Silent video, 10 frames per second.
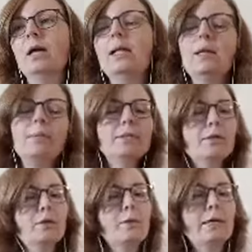let me
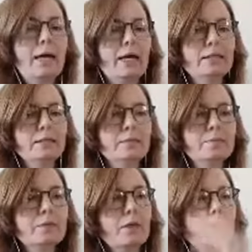take you by the hand.
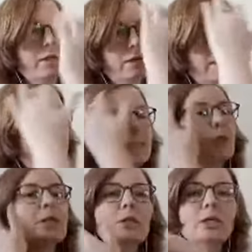Uh, and it's,
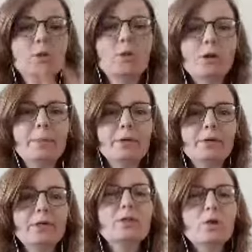it's, it's all going to be
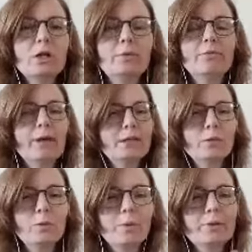good. It's all going to be fine.
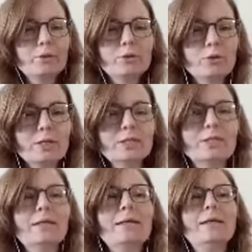Don't worry, don't stress.
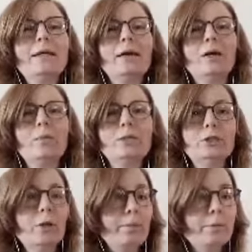uh, which
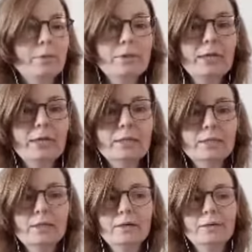some people need.
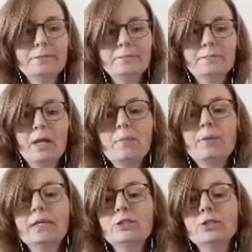Um, but
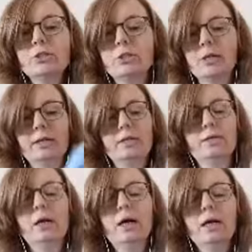it's just like
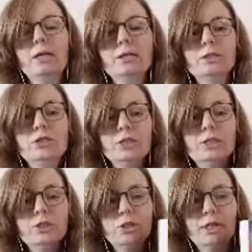she
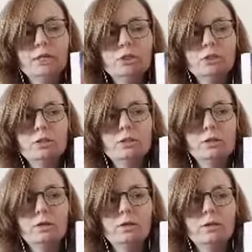changed.
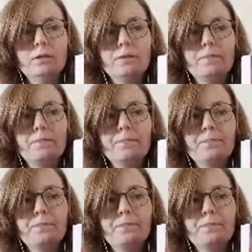Um,